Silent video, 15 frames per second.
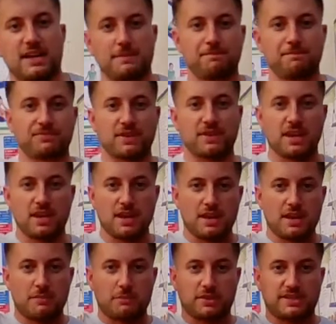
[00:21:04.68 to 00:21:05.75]
up.
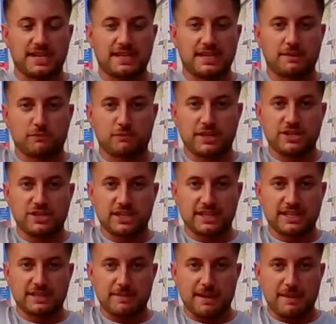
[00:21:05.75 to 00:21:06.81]
Pretend I'm reaching
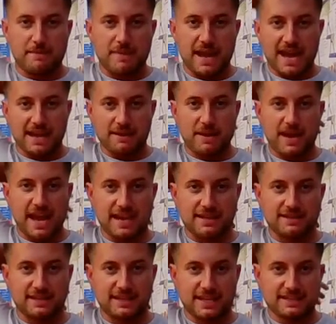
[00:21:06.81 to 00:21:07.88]
into my
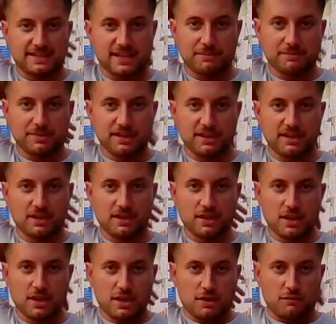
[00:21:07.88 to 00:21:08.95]
backpack to get something.
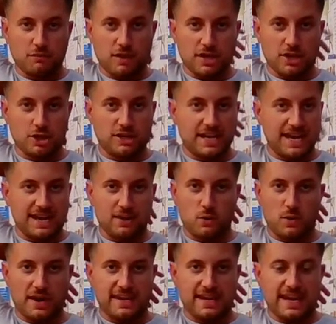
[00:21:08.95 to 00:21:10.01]
Right, you can't
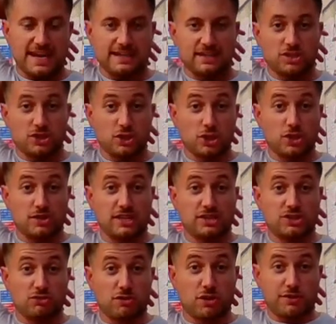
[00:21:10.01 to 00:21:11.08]
quite get it, so you
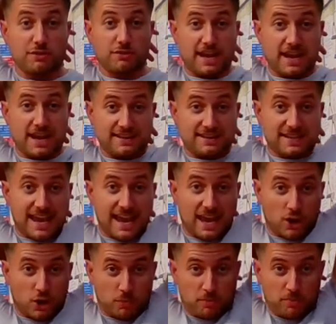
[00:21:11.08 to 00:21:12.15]
need your other hand to
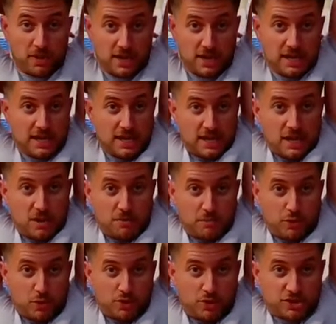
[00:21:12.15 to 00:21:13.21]
help
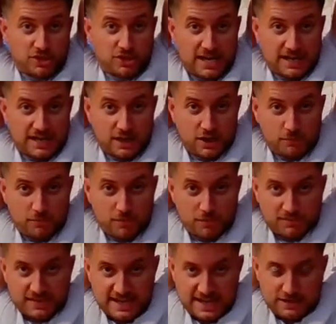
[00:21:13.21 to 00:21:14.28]
push that
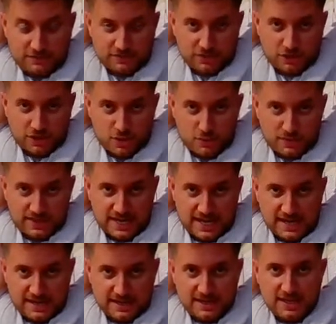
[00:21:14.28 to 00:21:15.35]
elbow down to go and
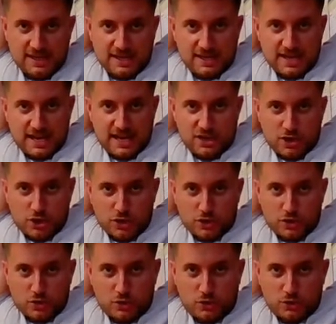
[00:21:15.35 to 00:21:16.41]
get it. And you're
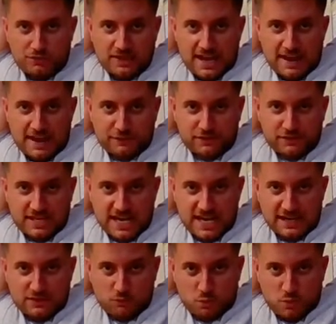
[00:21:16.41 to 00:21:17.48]
going to hold that for
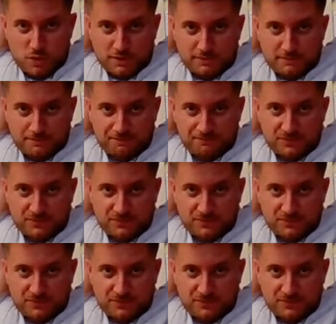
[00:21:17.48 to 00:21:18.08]
10. 1,